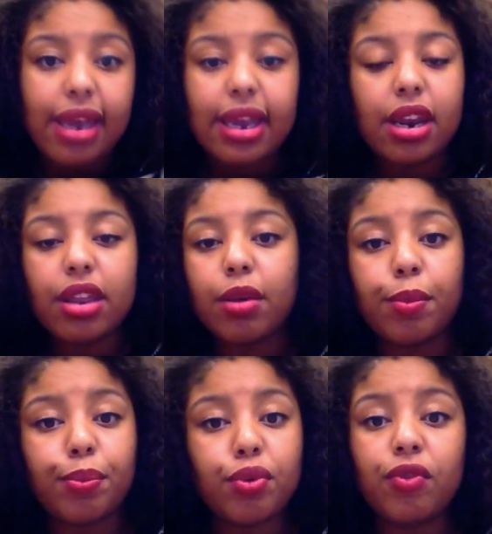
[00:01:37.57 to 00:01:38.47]
getting the
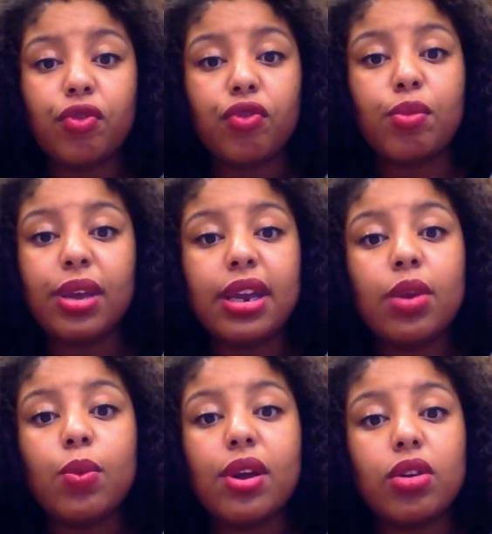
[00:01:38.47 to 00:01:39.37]
approval from
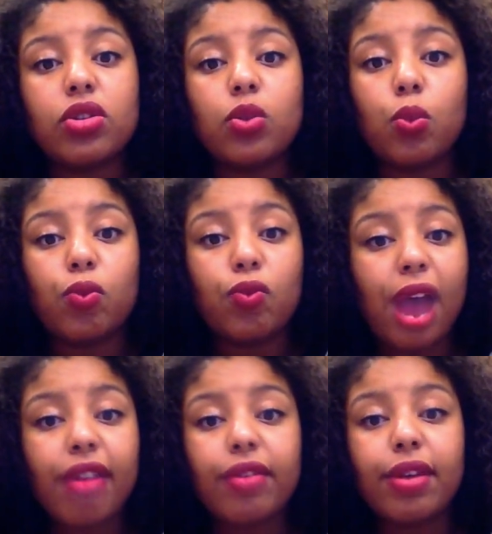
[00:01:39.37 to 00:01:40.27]
anyone else,
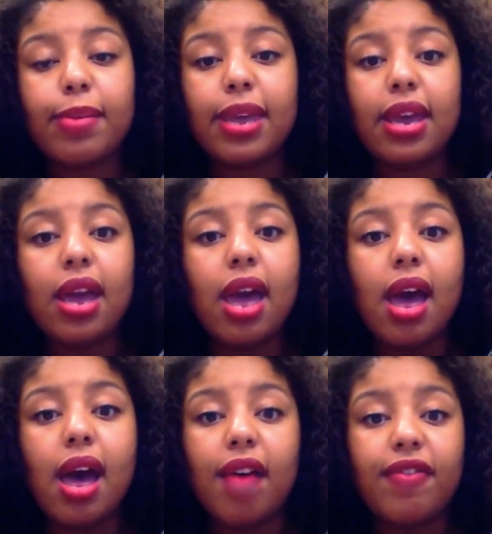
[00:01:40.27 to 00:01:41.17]
rather it be
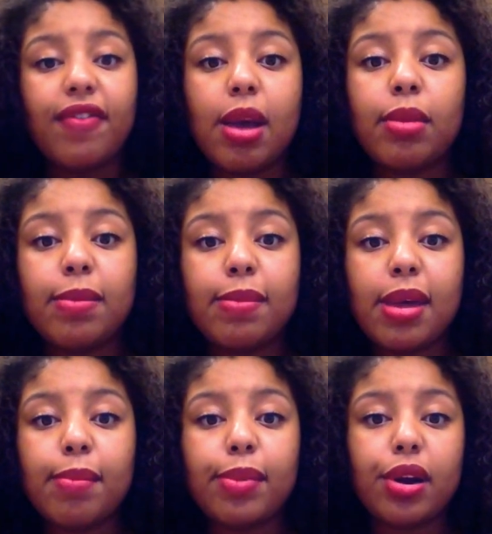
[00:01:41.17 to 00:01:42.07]
a family
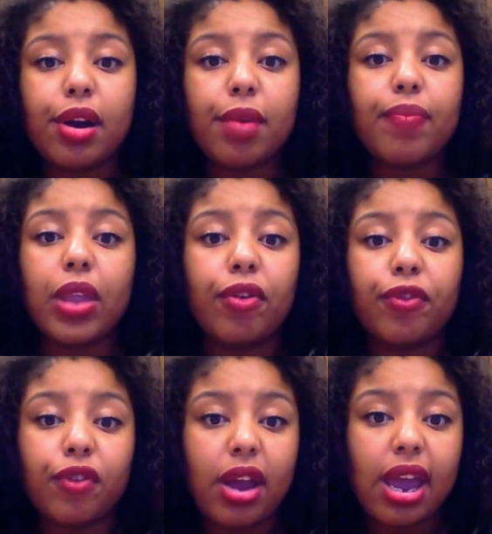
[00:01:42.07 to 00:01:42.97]
member, a
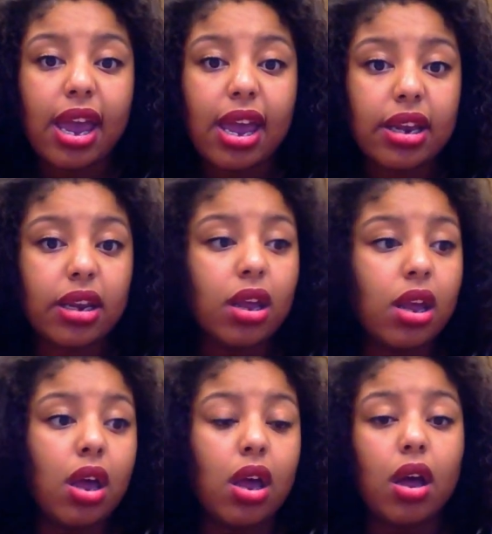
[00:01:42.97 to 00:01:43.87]
friend,
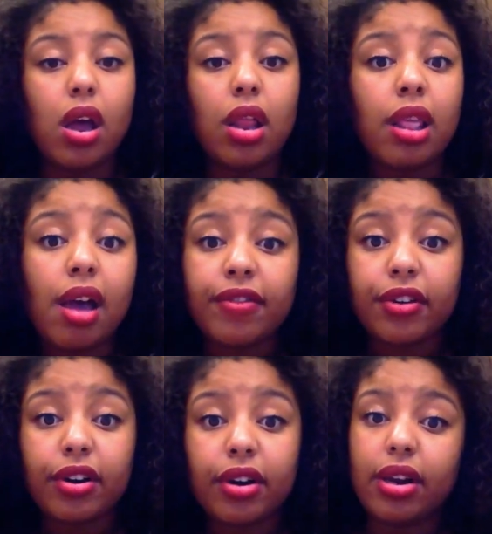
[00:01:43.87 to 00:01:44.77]
a
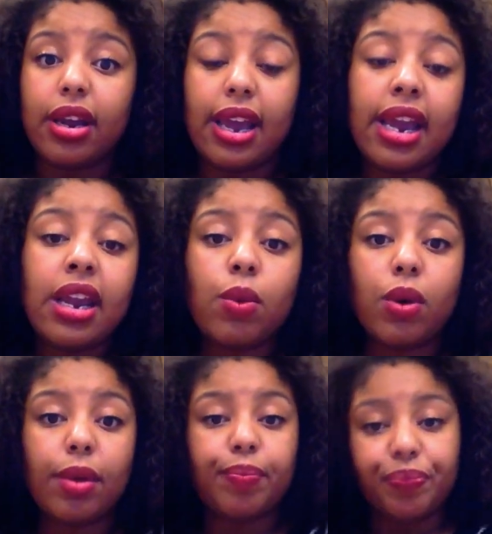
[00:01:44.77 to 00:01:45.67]
lover,
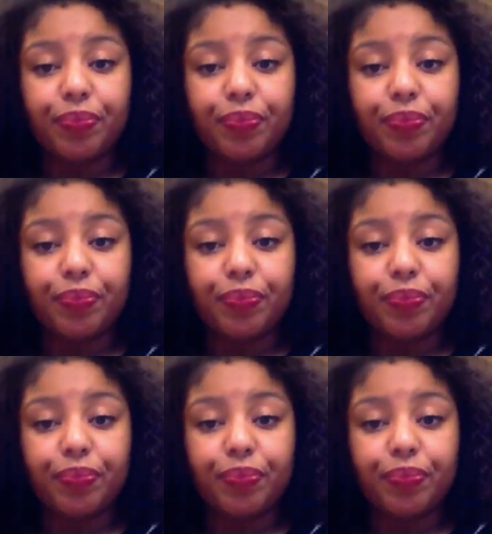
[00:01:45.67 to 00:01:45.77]
anyone.